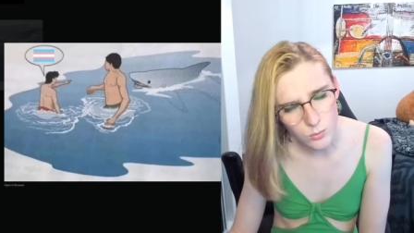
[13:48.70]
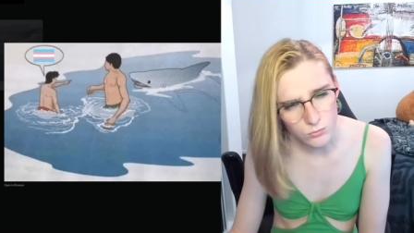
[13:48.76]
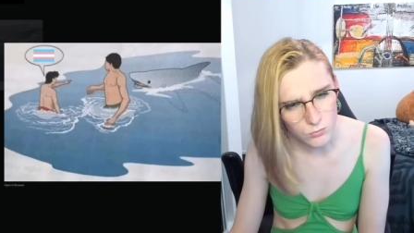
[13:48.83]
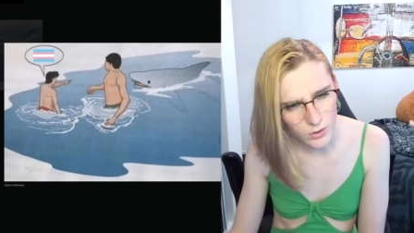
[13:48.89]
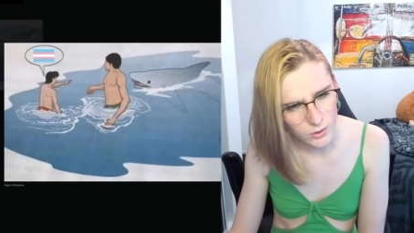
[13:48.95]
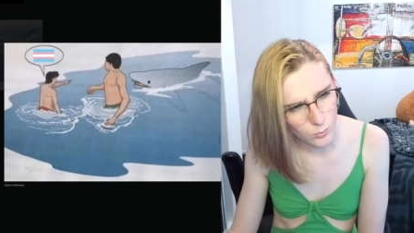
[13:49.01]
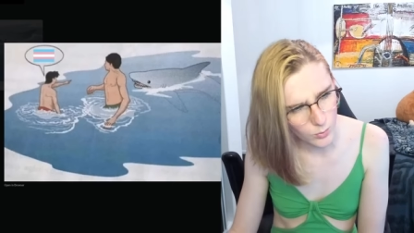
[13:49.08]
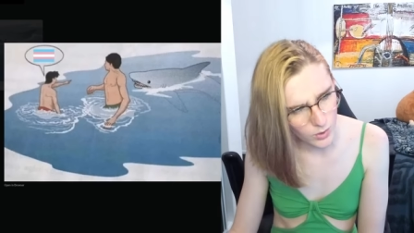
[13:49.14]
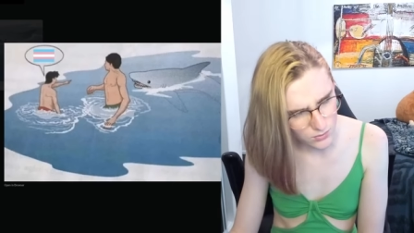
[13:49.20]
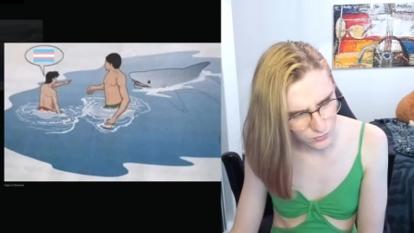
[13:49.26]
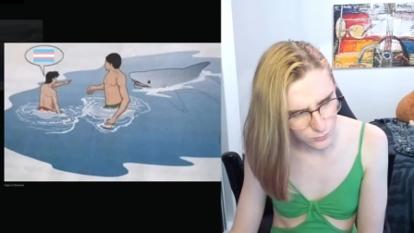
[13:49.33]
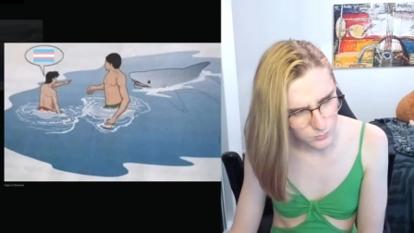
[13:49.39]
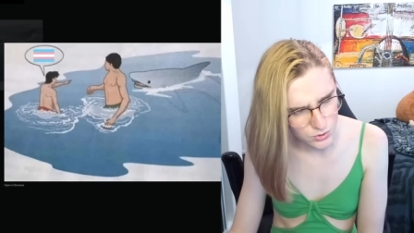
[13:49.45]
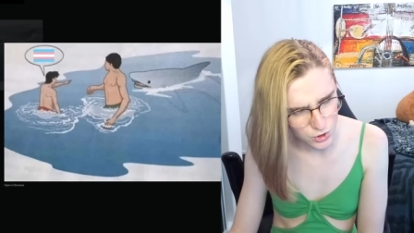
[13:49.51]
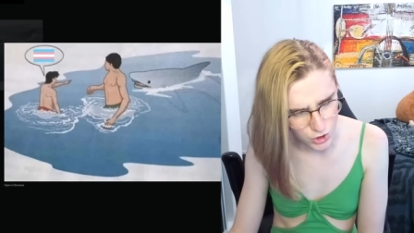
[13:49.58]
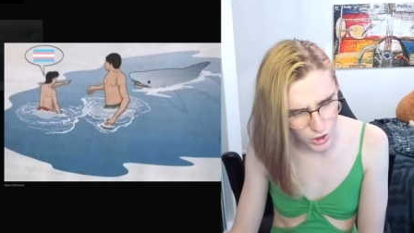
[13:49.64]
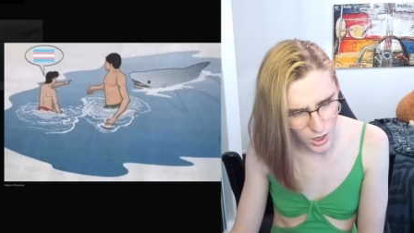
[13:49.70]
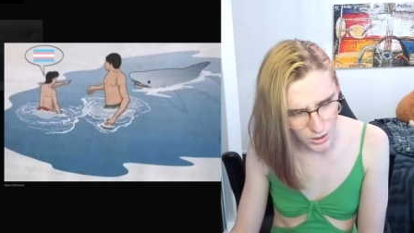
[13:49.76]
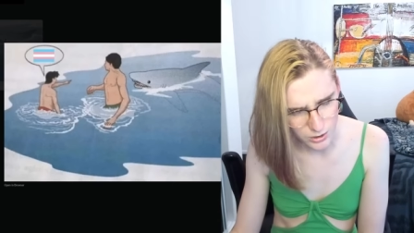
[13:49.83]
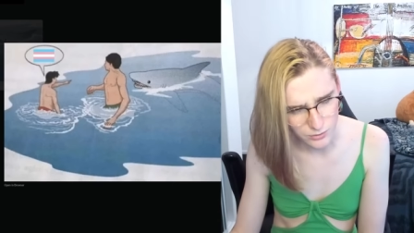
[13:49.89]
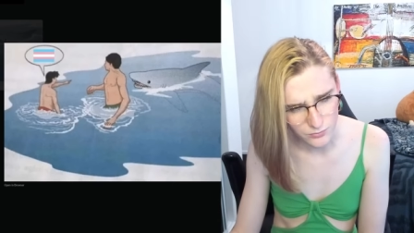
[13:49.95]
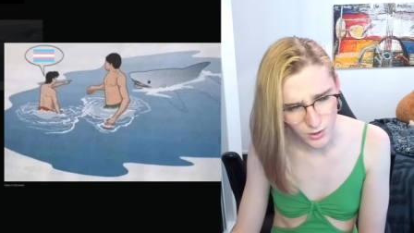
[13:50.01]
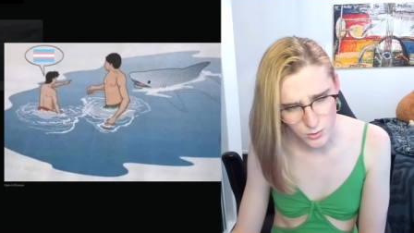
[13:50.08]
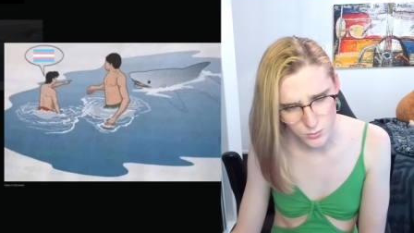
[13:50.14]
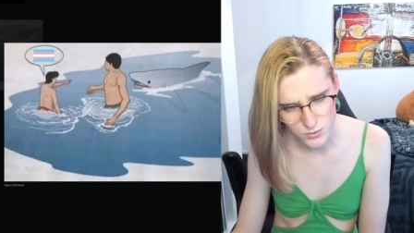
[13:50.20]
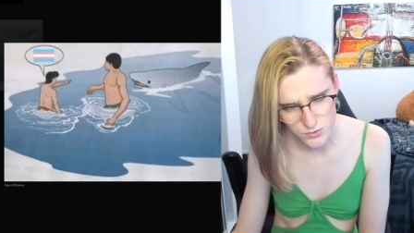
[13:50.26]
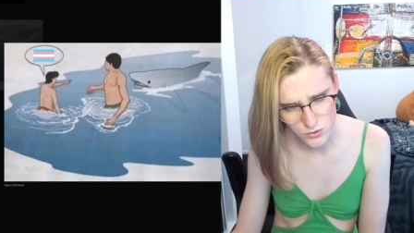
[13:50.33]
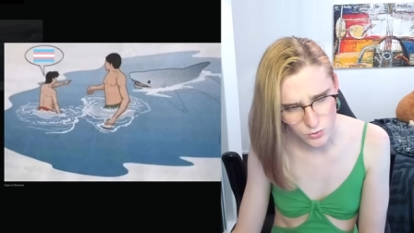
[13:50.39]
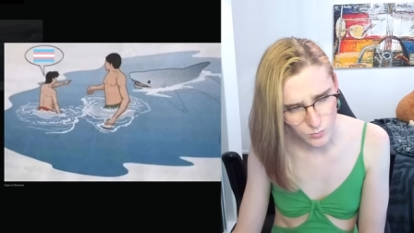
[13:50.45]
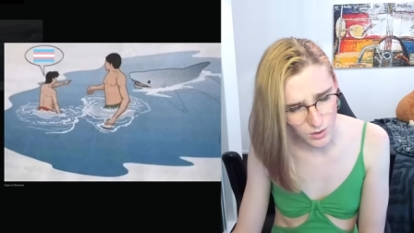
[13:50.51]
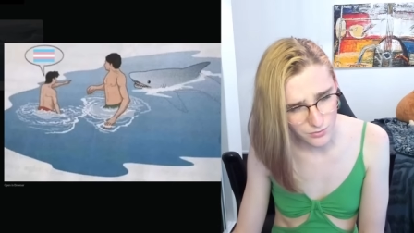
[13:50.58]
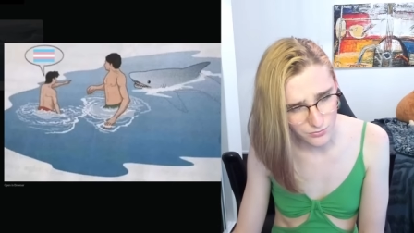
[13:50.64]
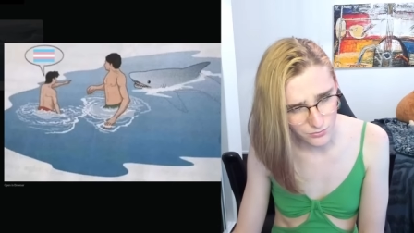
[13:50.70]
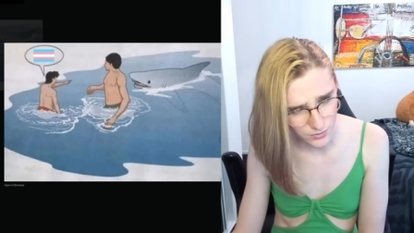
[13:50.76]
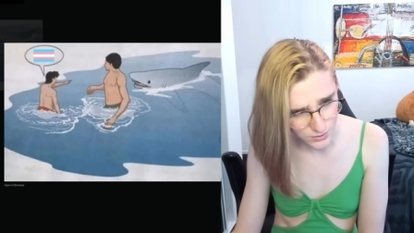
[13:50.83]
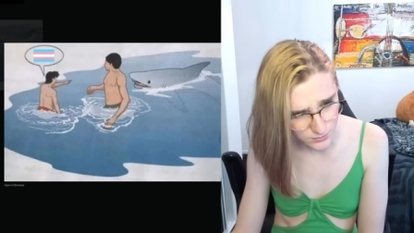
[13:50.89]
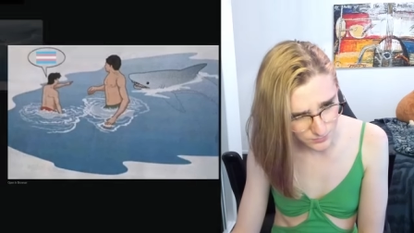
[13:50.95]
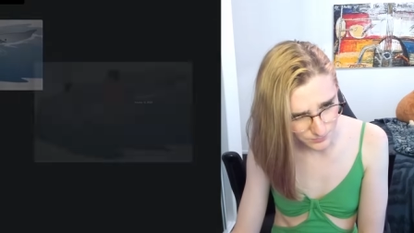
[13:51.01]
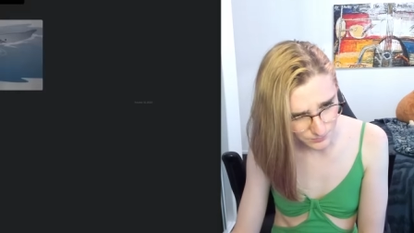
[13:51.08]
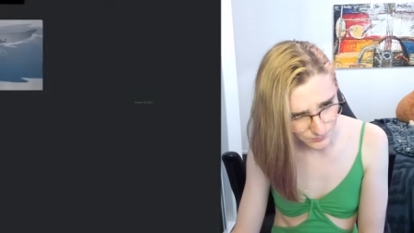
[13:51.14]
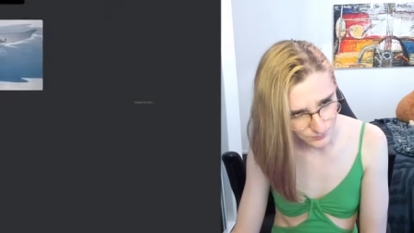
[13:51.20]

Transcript: would run away from the shark if I was you, my friend.